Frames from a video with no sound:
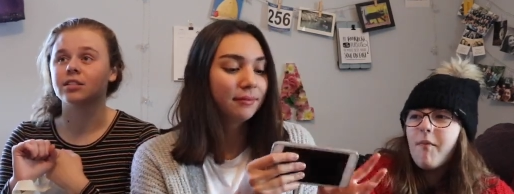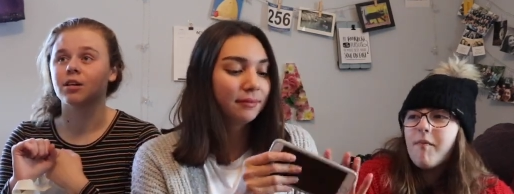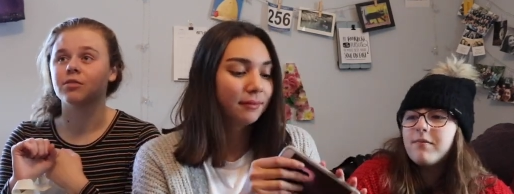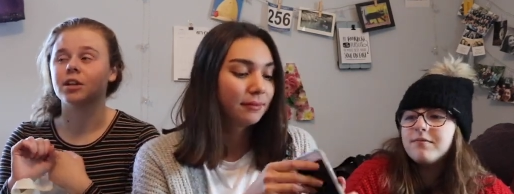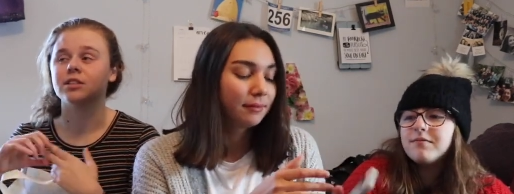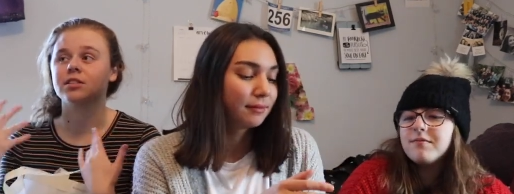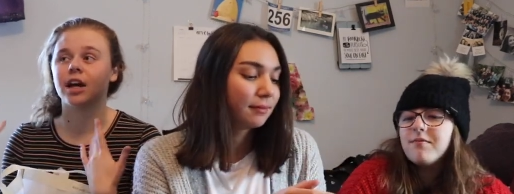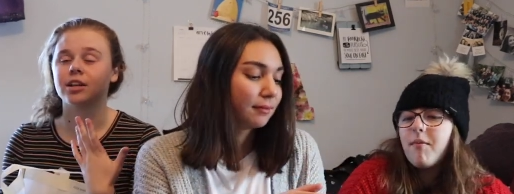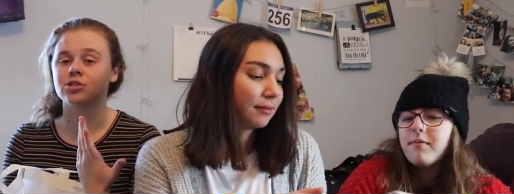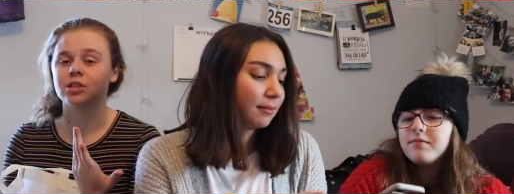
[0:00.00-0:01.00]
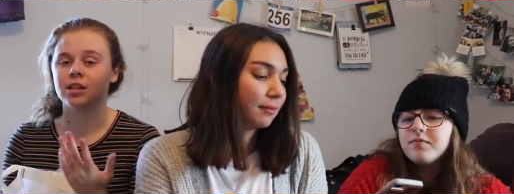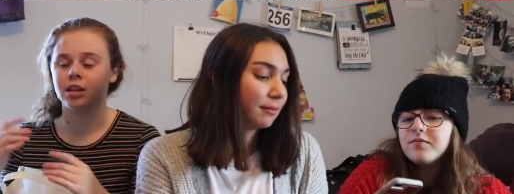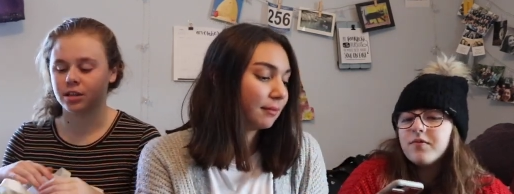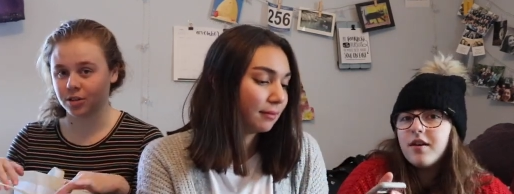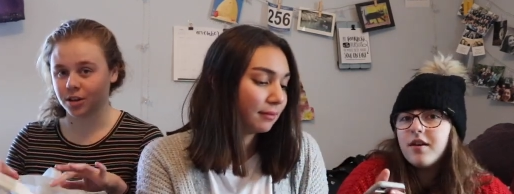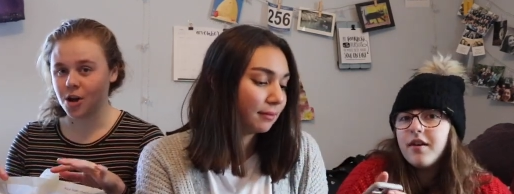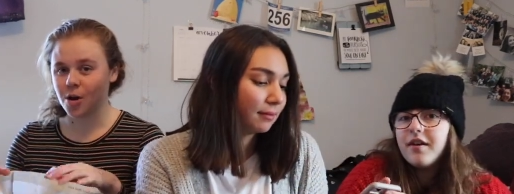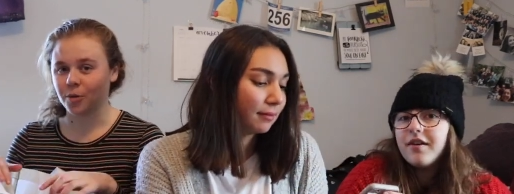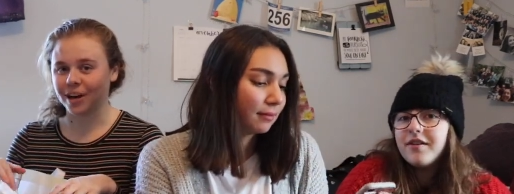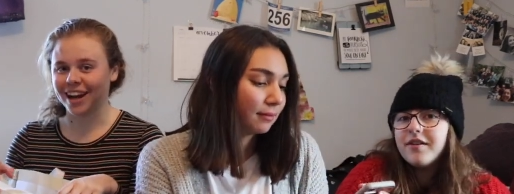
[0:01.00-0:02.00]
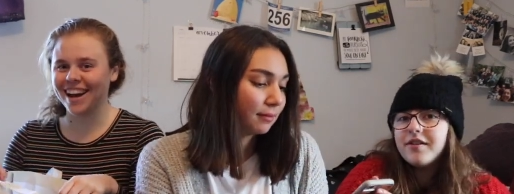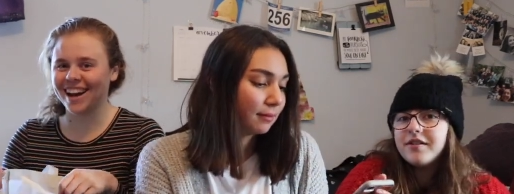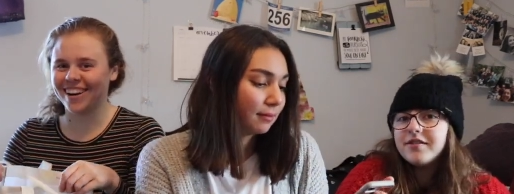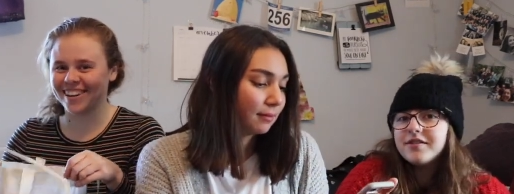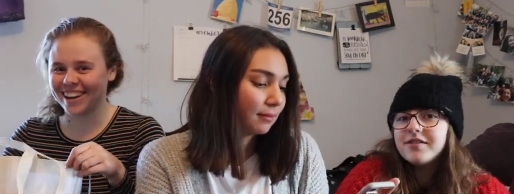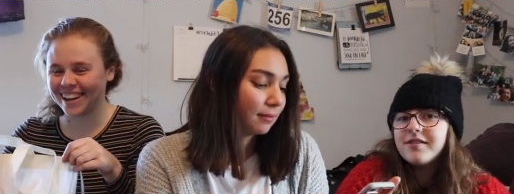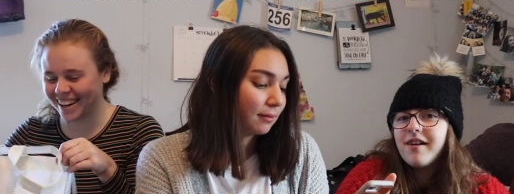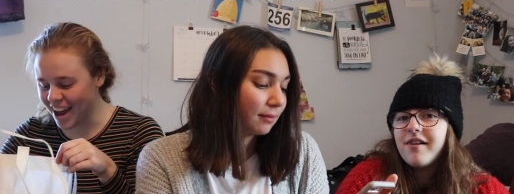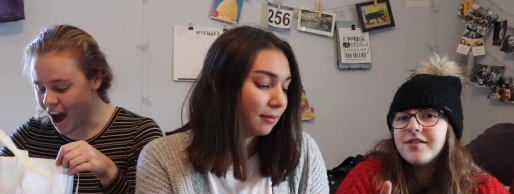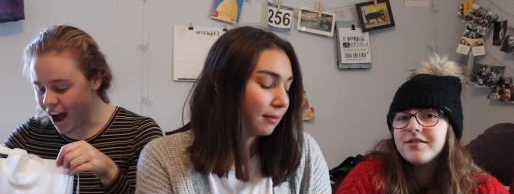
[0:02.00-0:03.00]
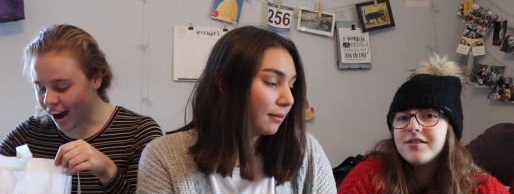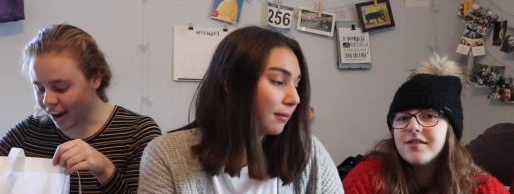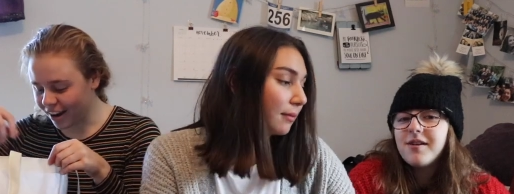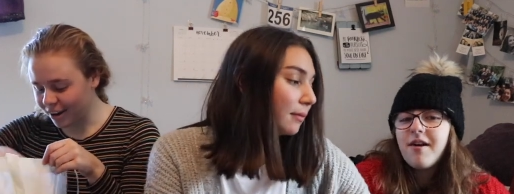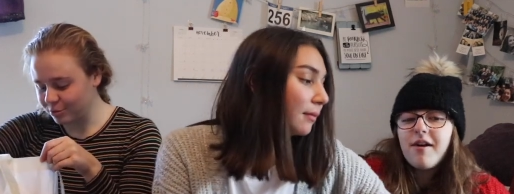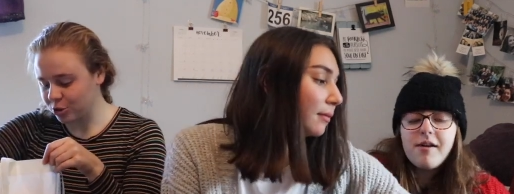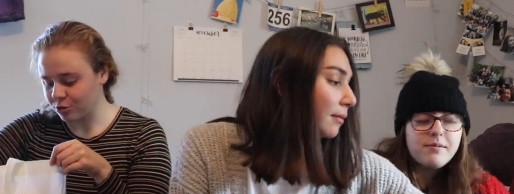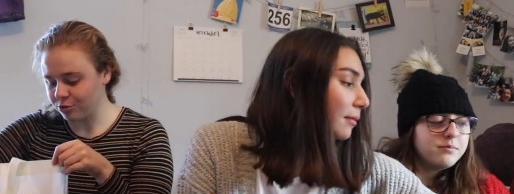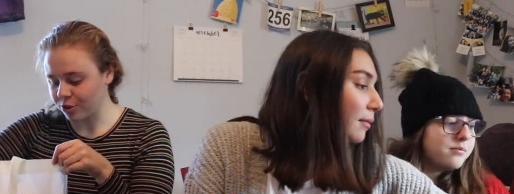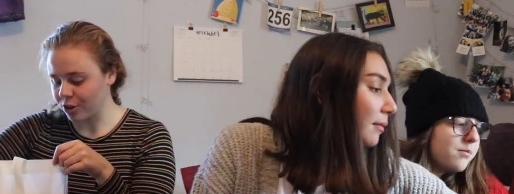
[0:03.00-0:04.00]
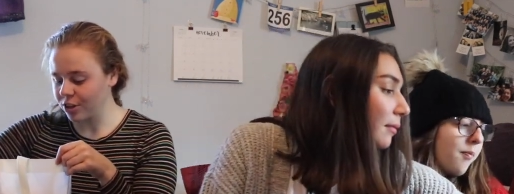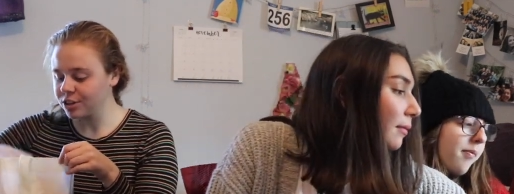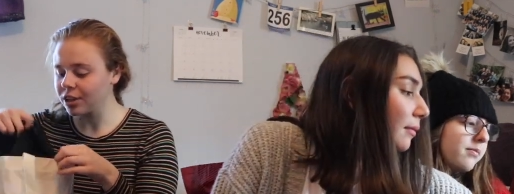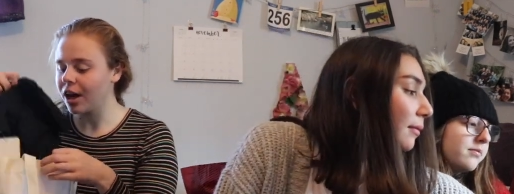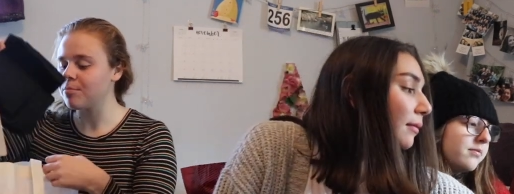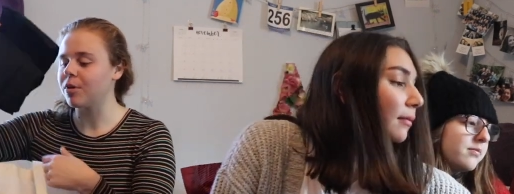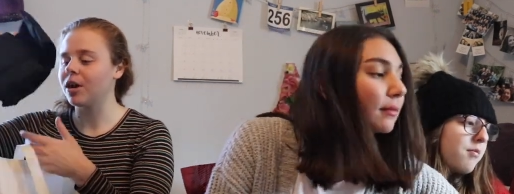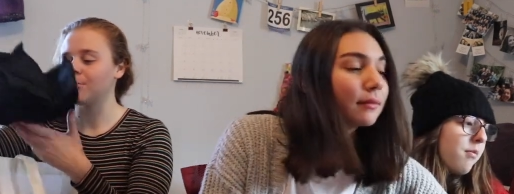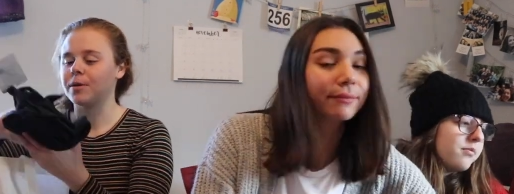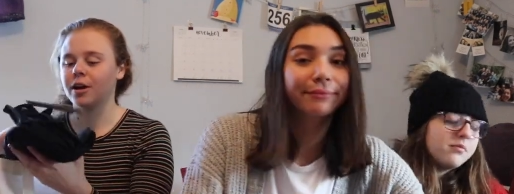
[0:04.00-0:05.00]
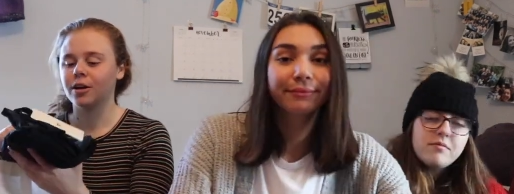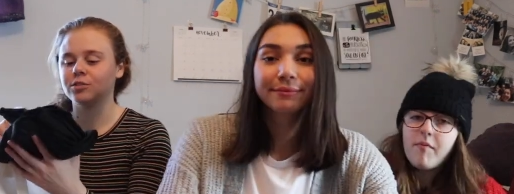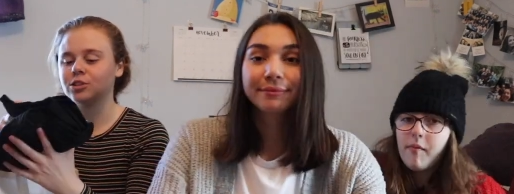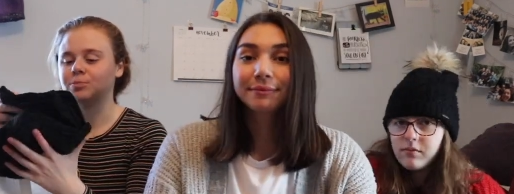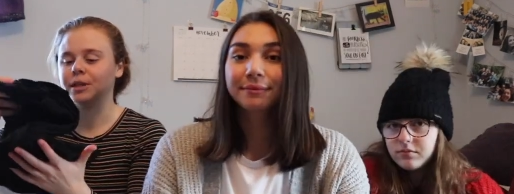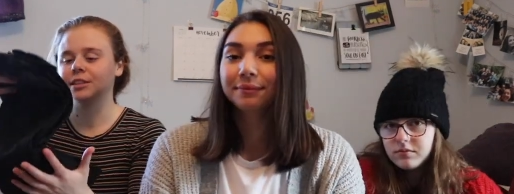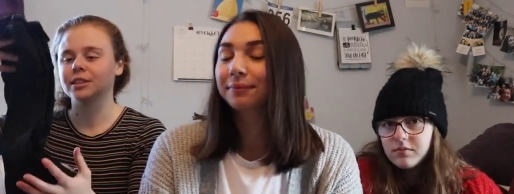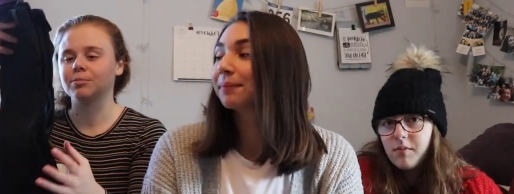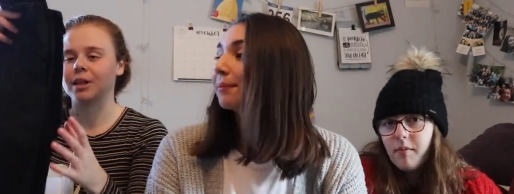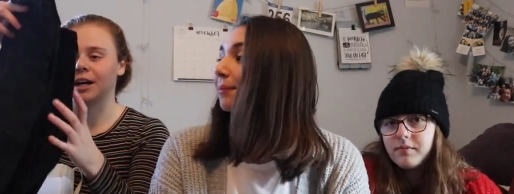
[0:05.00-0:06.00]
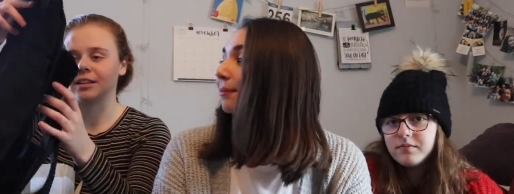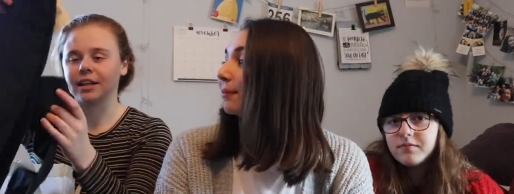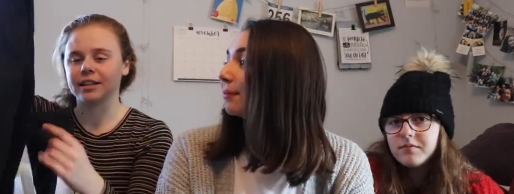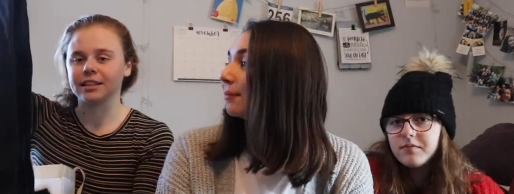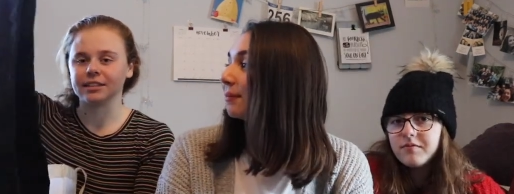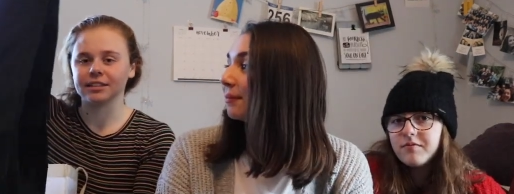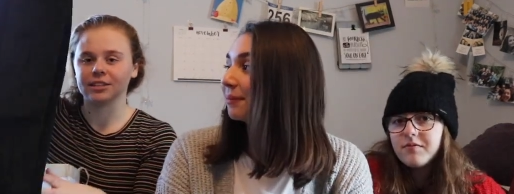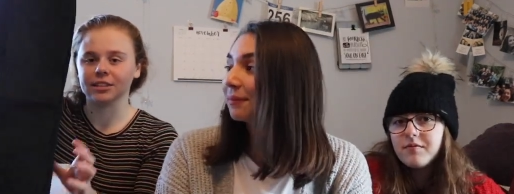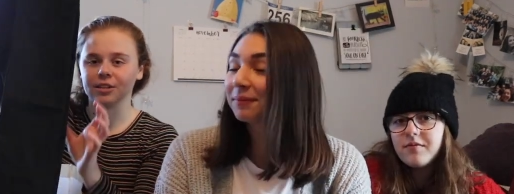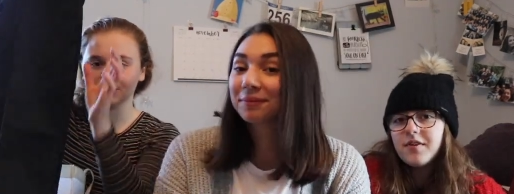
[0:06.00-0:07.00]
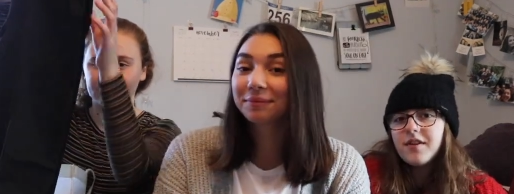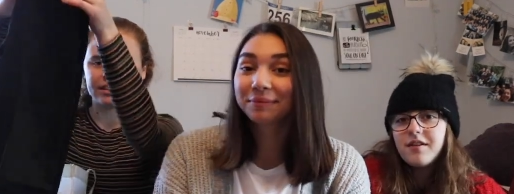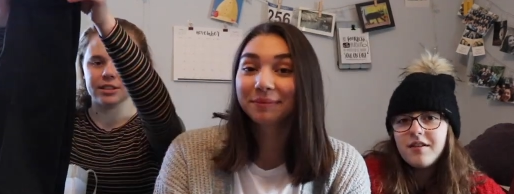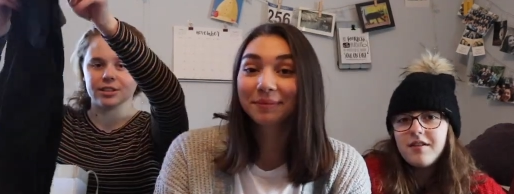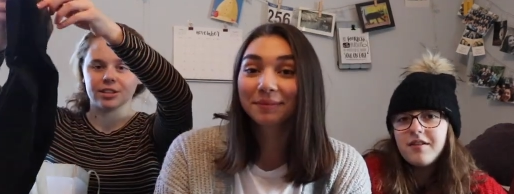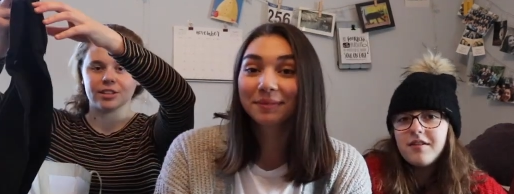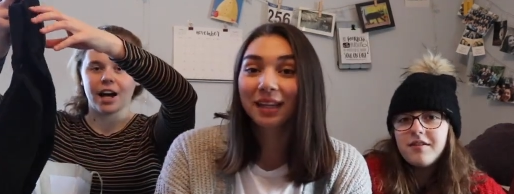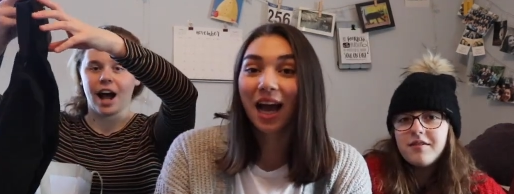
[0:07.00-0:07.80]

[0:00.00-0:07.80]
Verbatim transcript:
Speaker 1: stuff because I just need like to work out in. Um, so first I bought a pair of just basic black leggings, you know, the deal, they're the